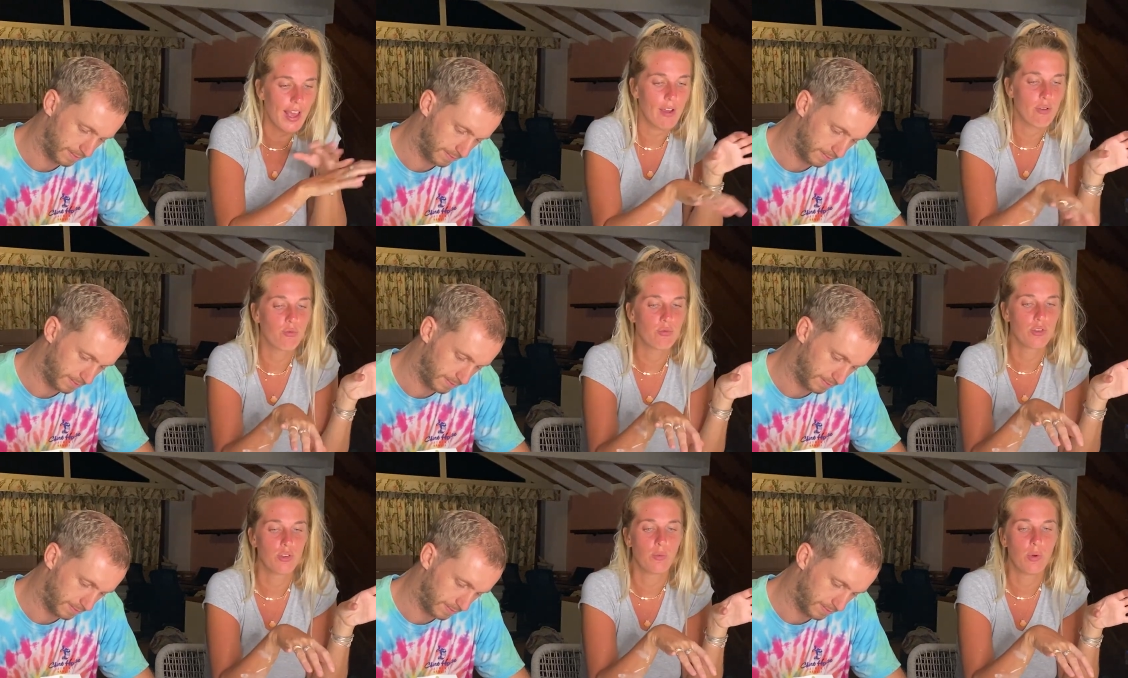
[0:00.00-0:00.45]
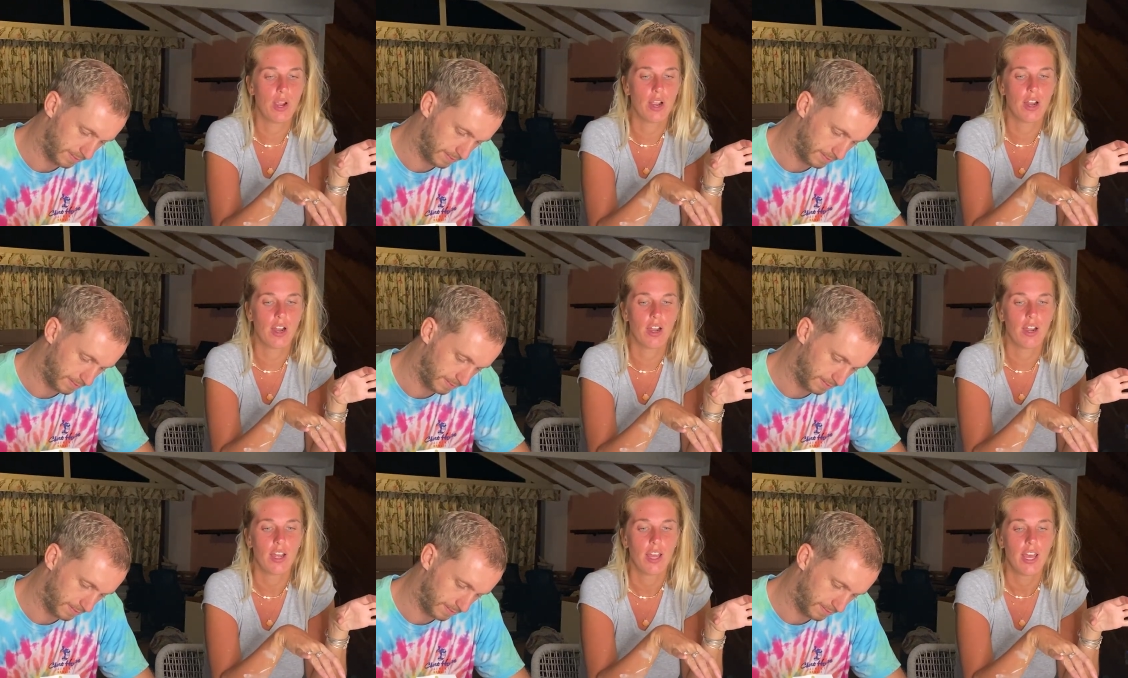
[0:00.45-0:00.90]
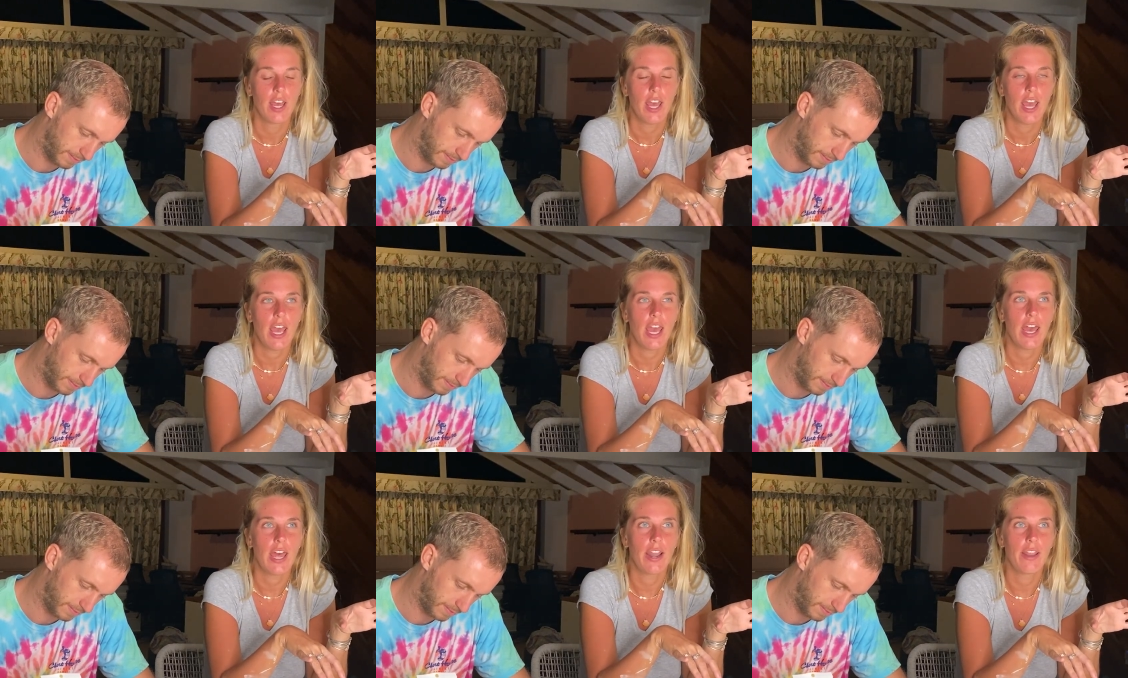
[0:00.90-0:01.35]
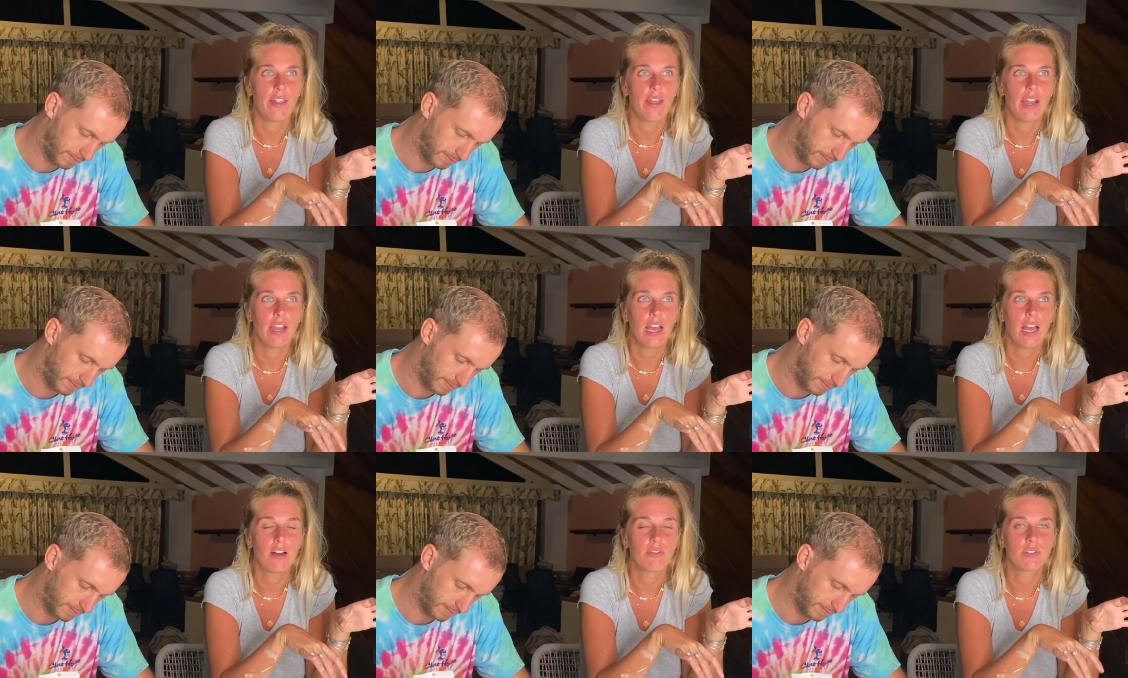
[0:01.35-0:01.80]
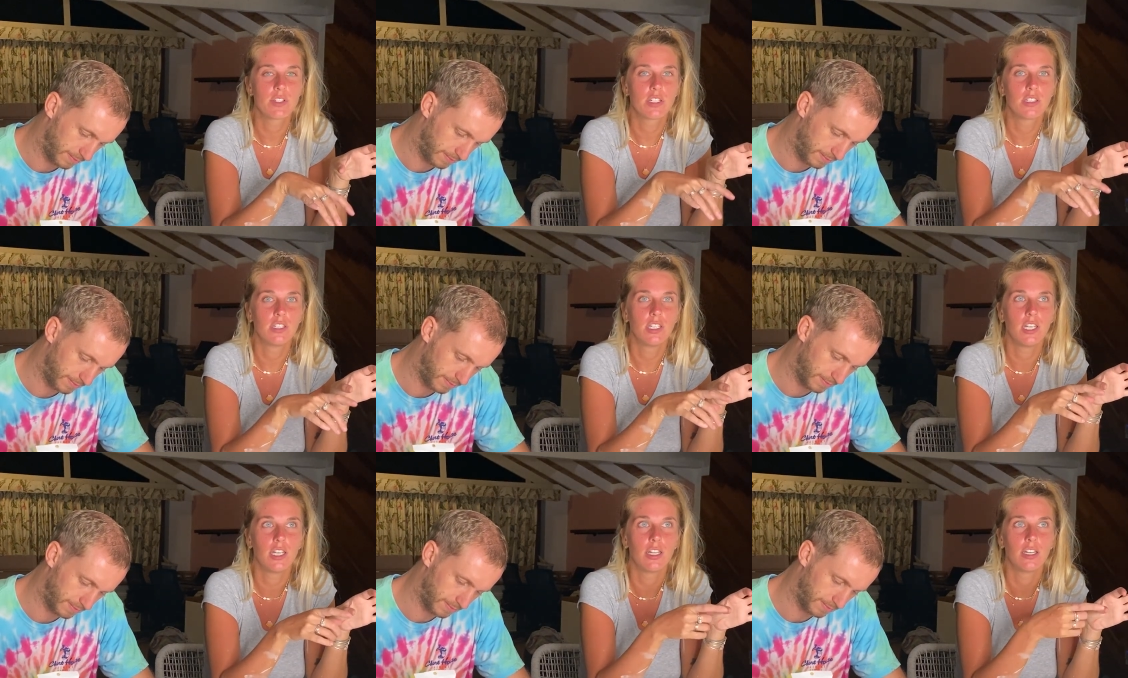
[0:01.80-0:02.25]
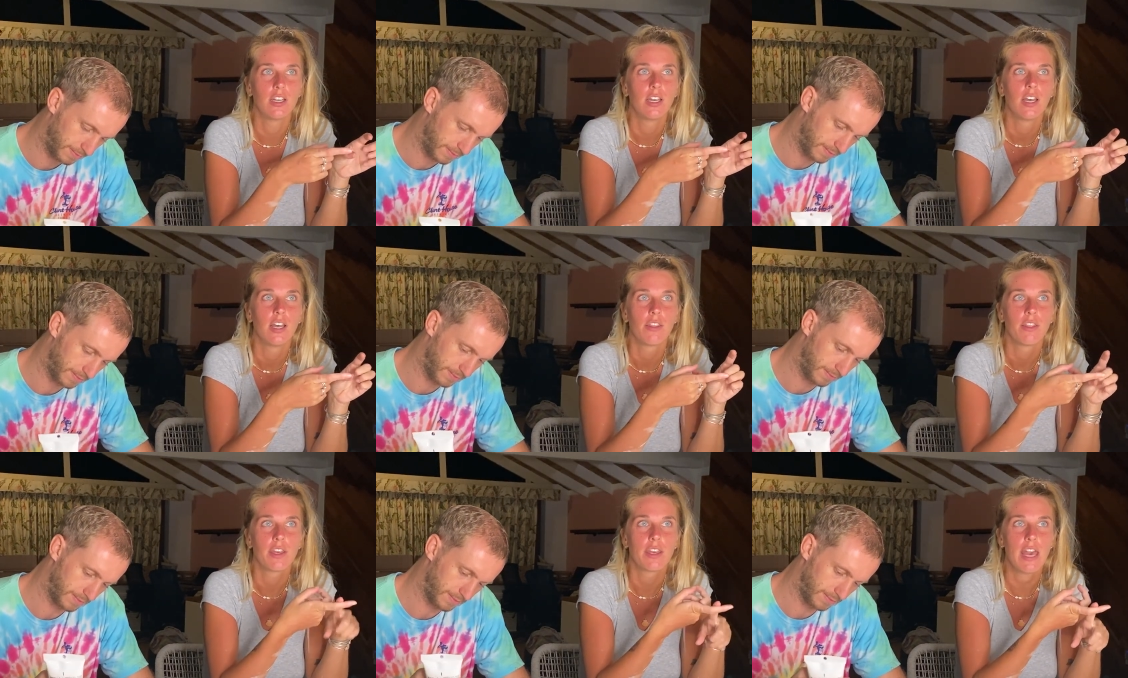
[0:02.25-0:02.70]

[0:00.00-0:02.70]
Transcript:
Speaker 1: everywhere. And then I have to clean the